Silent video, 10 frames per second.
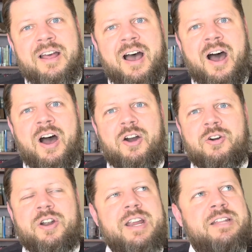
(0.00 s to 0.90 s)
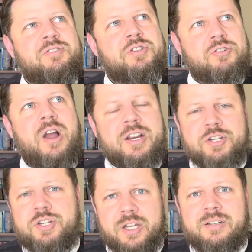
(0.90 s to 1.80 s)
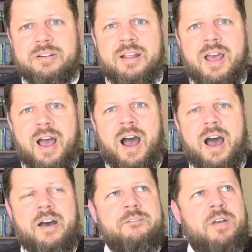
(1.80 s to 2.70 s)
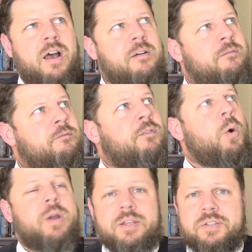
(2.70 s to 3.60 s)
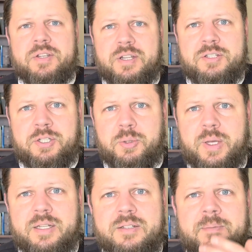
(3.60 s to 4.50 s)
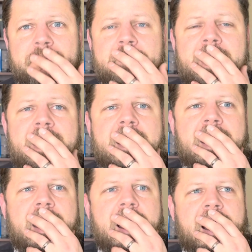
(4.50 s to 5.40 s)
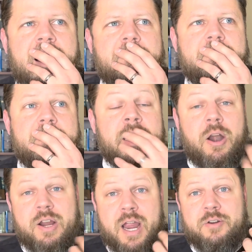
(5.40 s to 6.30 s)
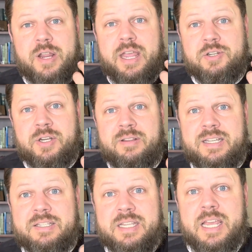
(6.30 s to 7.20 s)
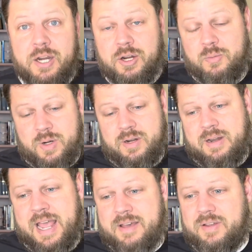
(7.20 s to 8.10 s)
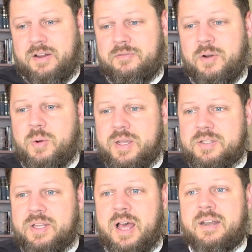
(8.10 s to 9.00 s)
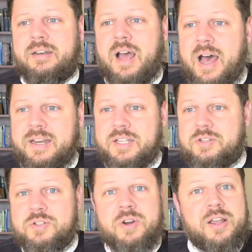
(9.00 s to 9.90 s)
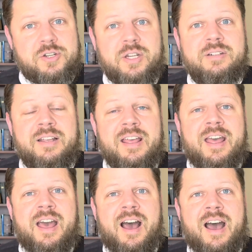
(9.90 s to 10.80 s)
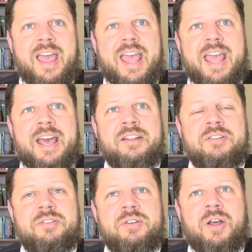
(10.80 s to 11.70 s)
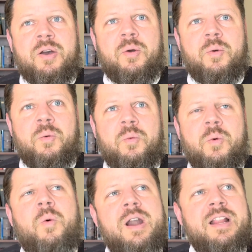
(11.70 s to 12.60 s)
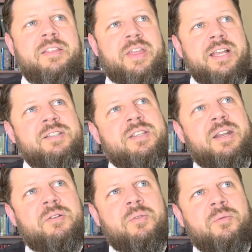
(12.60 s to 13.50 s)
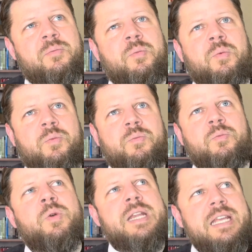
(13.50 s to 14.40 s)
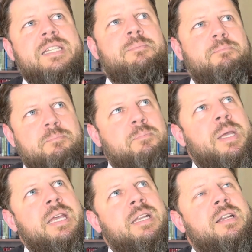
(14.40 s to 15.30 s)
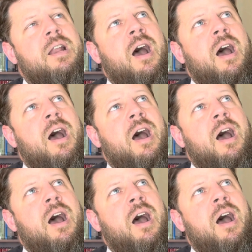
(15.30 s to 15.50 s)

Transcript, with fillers: uh, or instruction uh, uh, focus uh, to it. Um, in our congregation this year, we're having a focus on, on instruction. and one of the things that we need to be